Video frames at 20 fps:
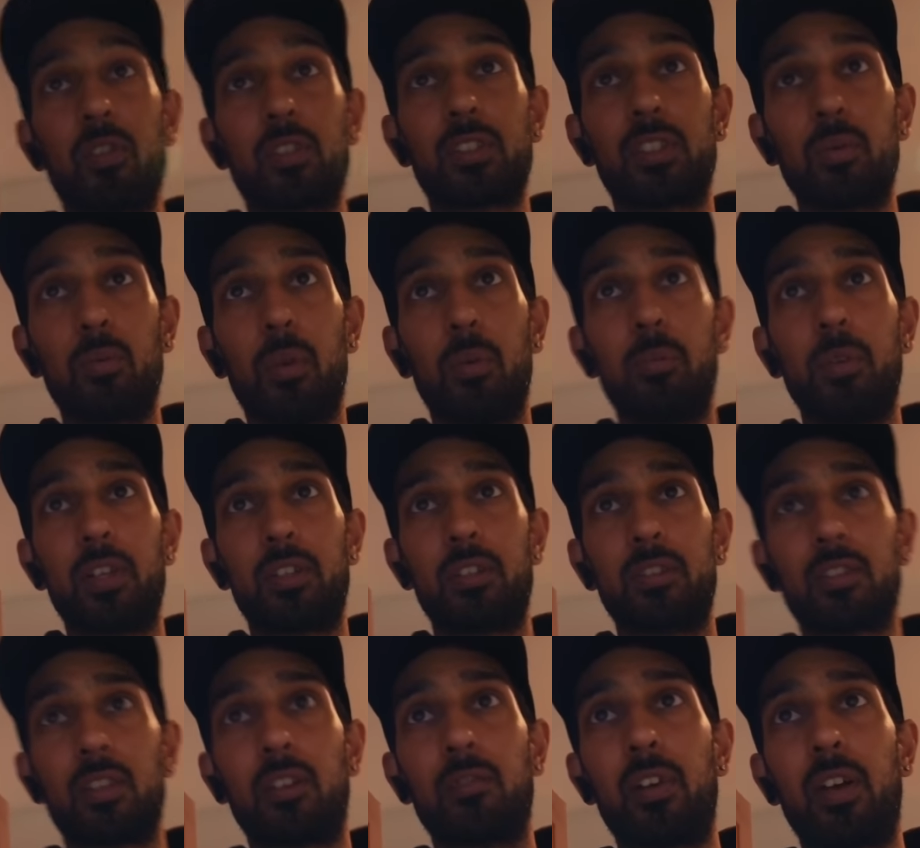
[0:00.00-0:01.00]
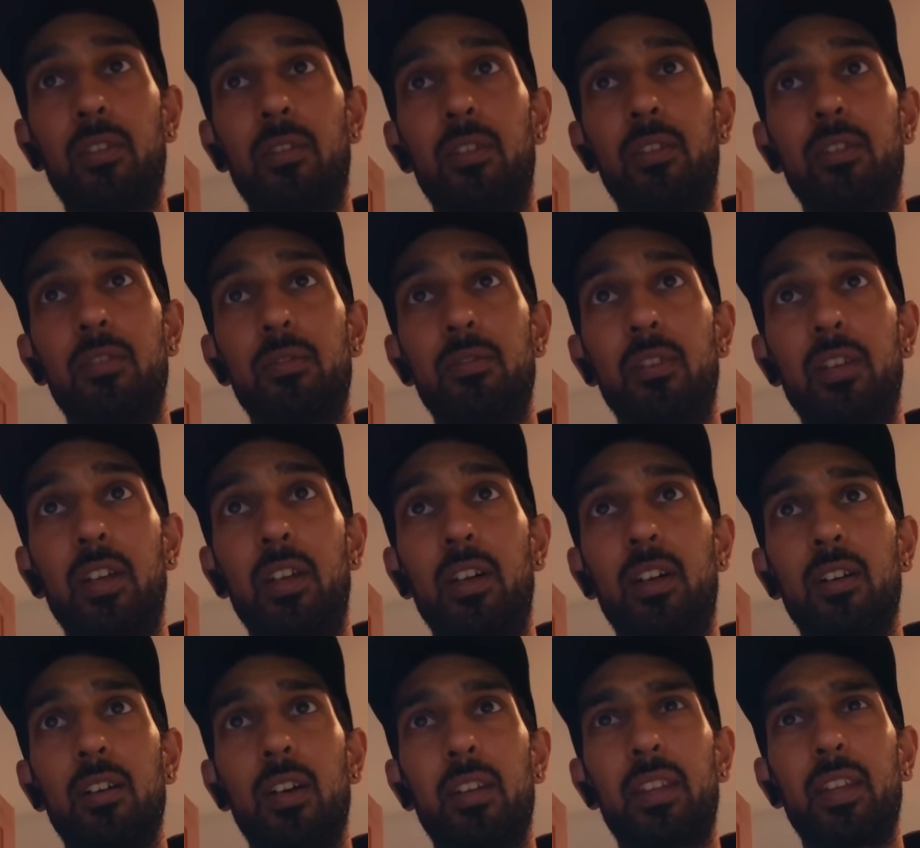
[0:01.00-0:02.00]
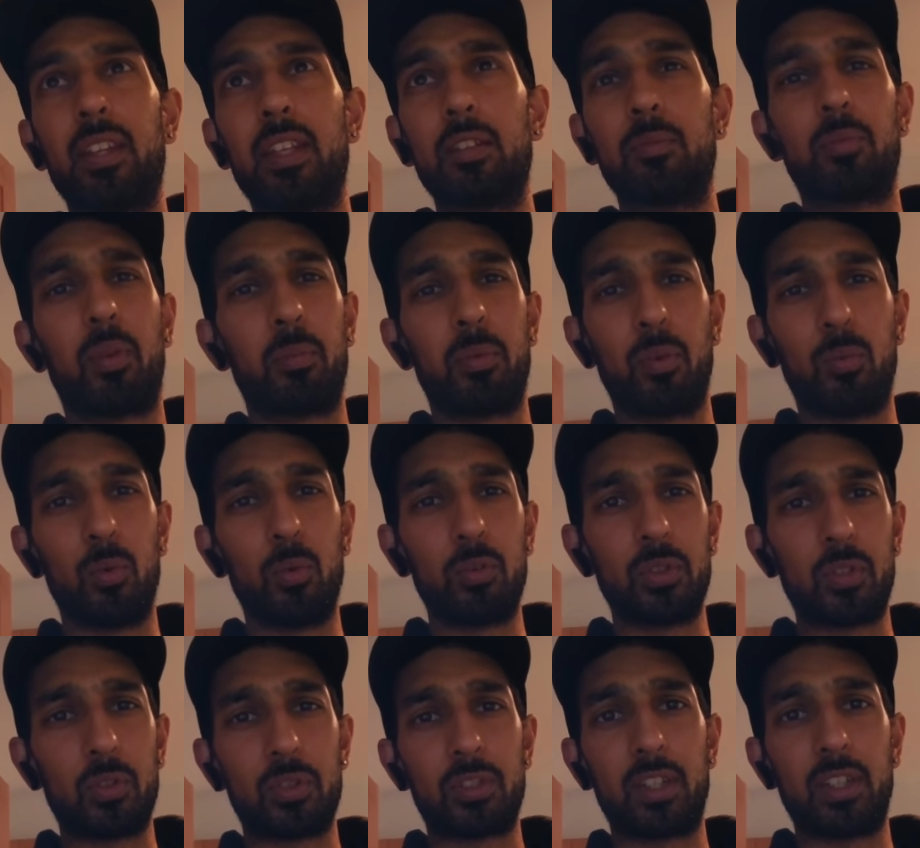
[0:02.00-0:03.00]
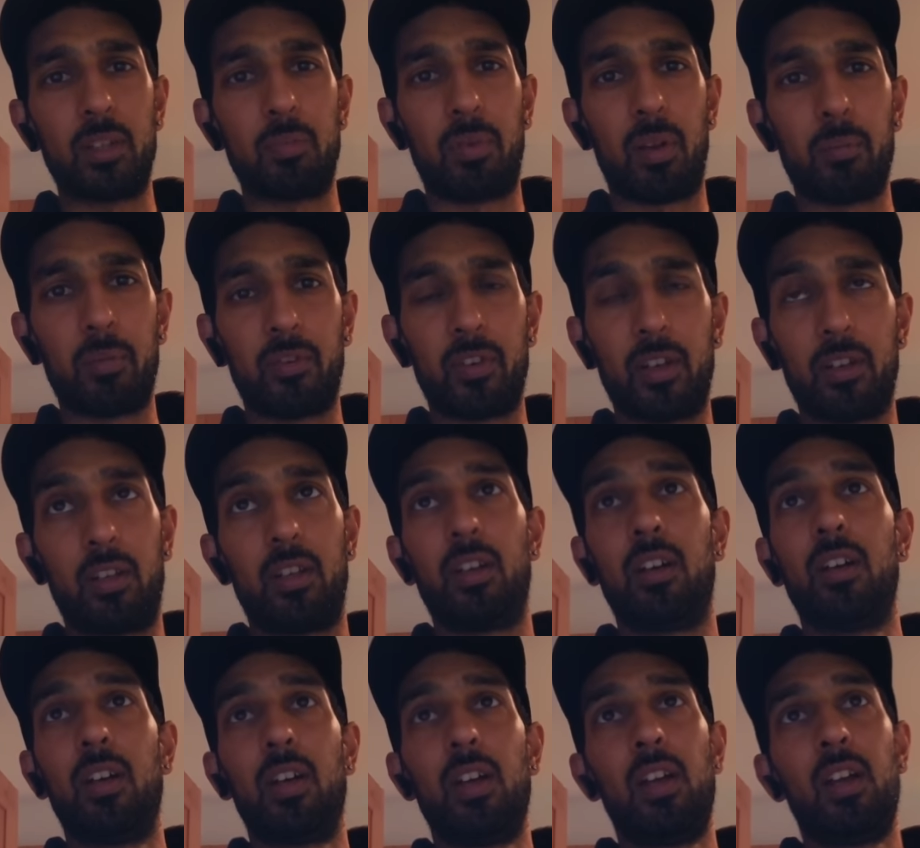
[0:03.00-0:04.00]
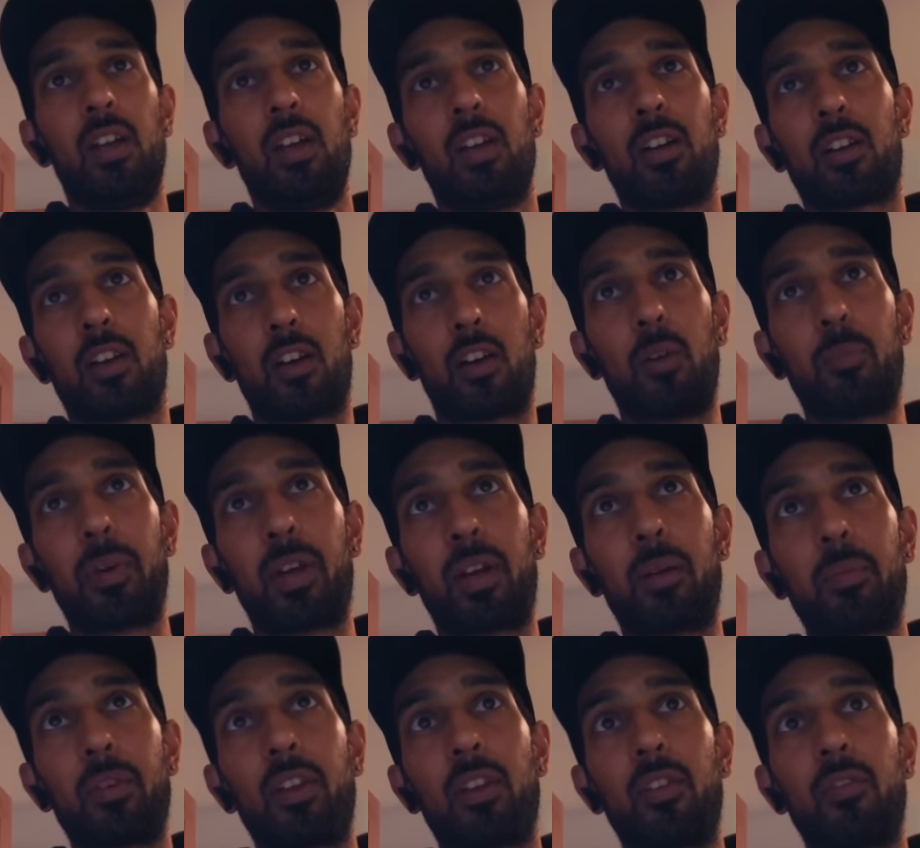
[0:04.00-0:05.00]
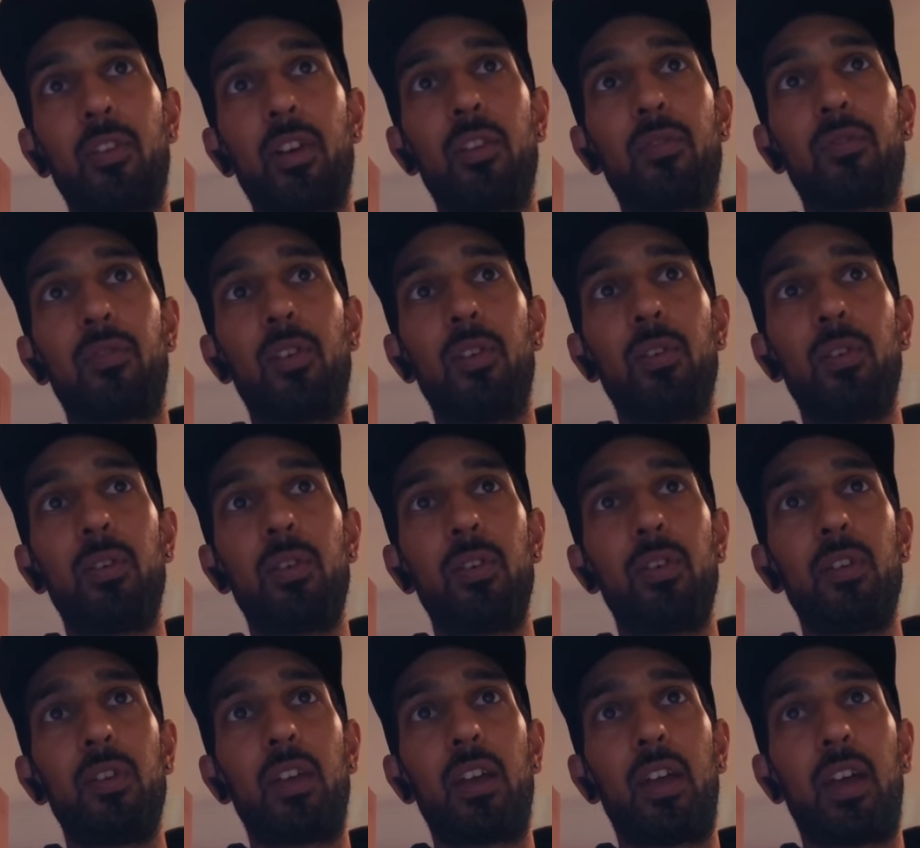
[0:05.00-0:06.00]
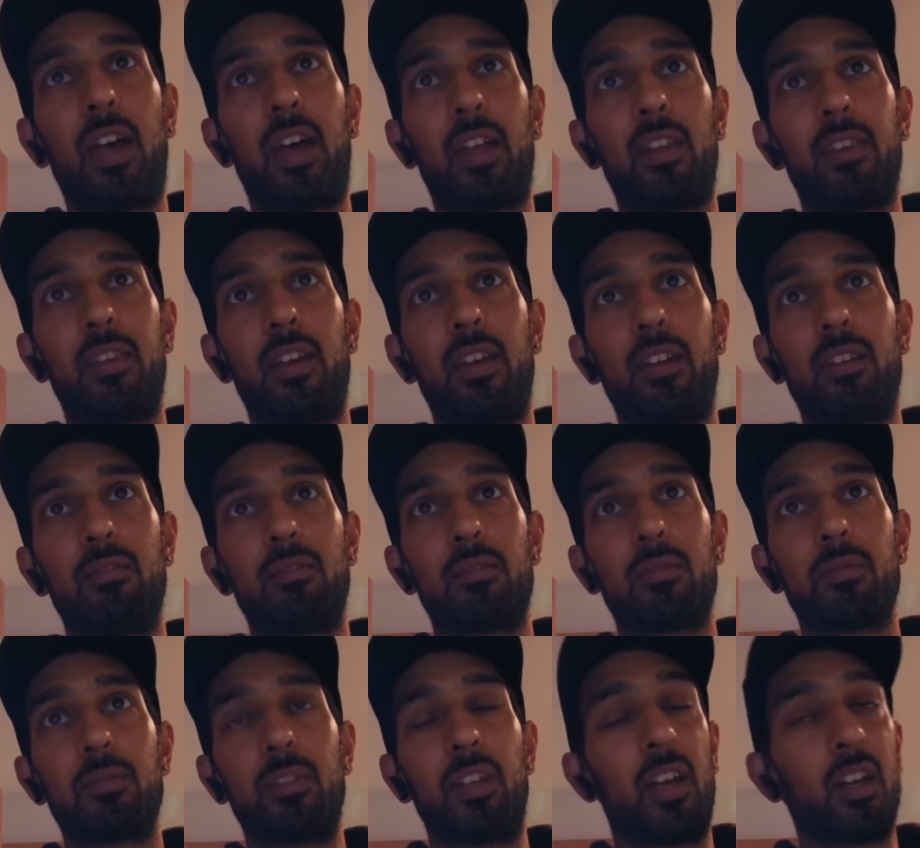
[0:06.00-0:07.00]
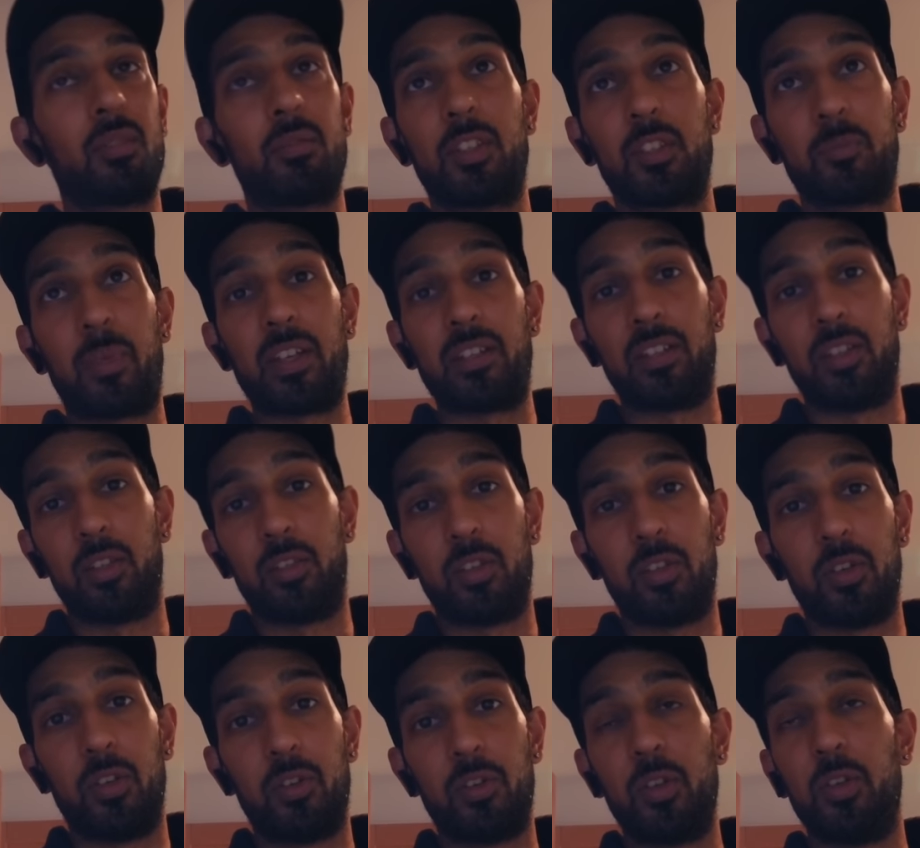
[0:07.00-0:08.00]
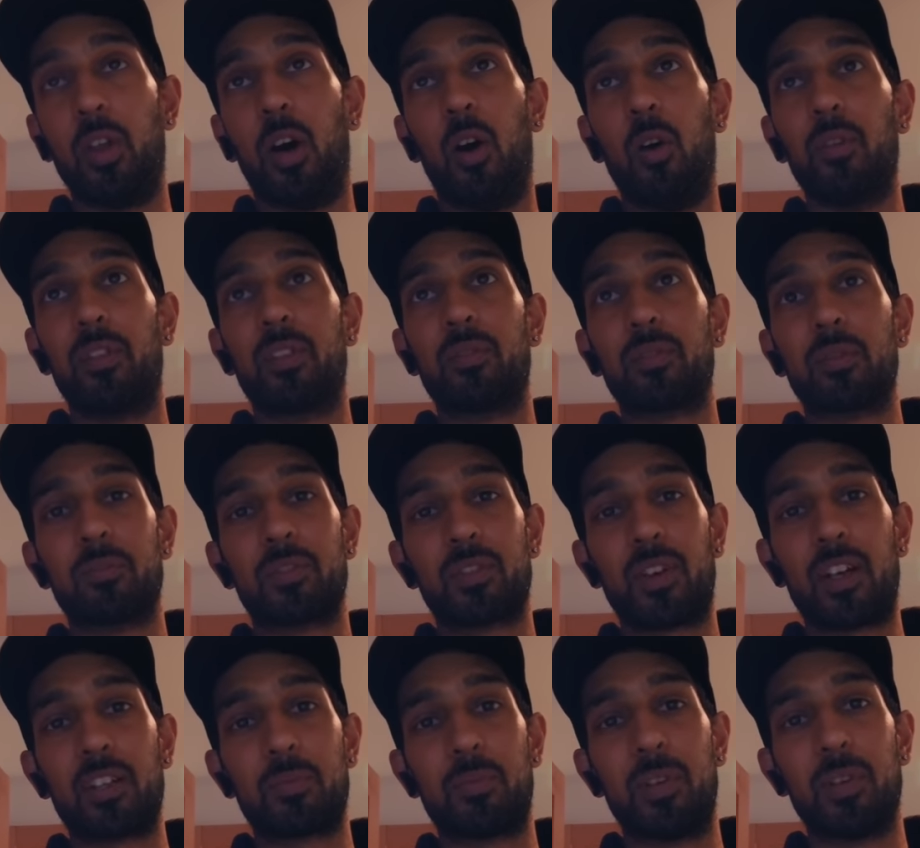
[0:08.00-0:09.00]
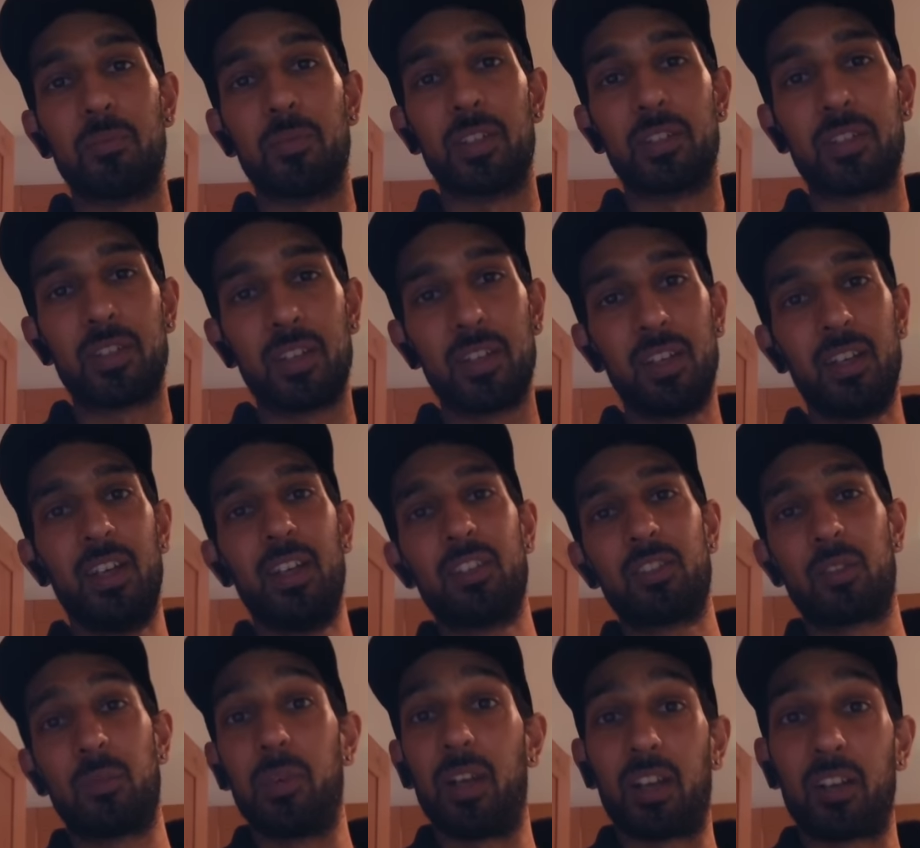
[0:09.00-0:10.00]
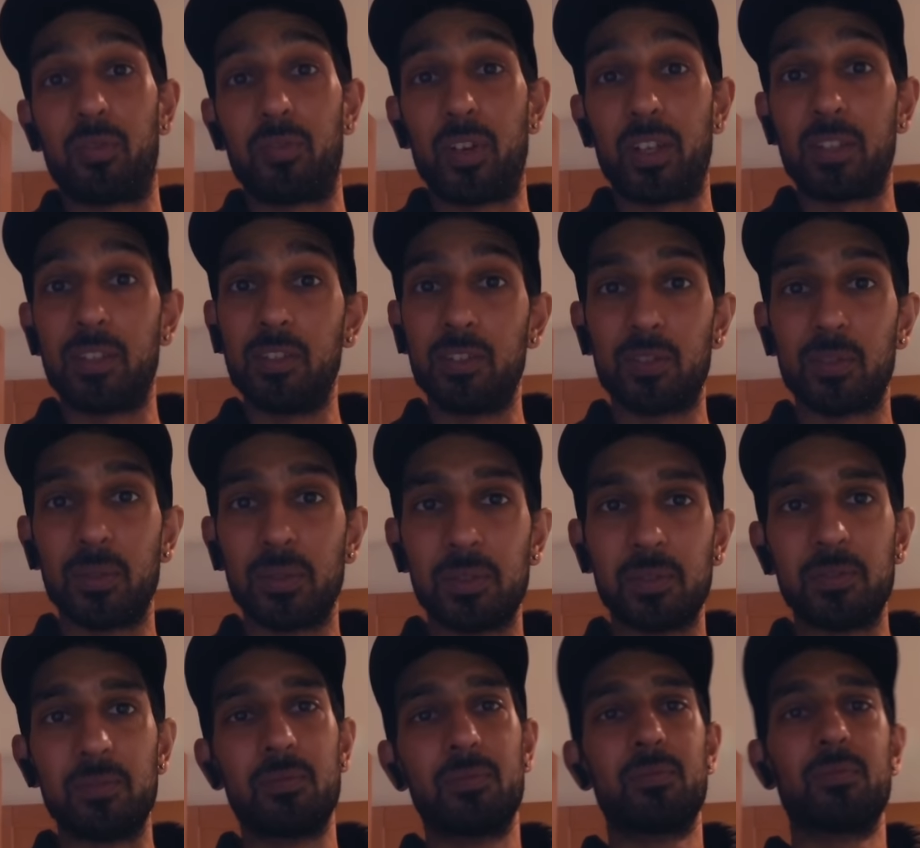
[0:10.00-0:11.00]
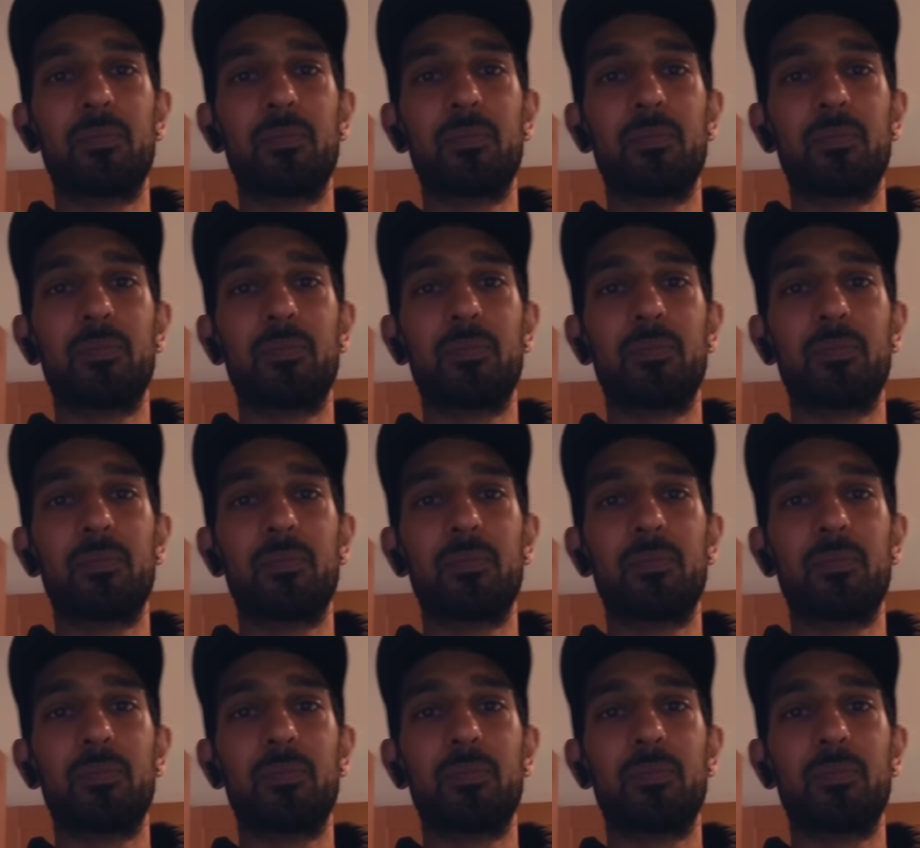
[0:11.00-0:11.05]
a look, see what merchants are around here. I think there's probably a Worcester or City Plumbing around here. Gonna go pick up another rear flue and then, yeah, just basically do the whole thing from scratch pretty much. It's gonna be like a fresh install.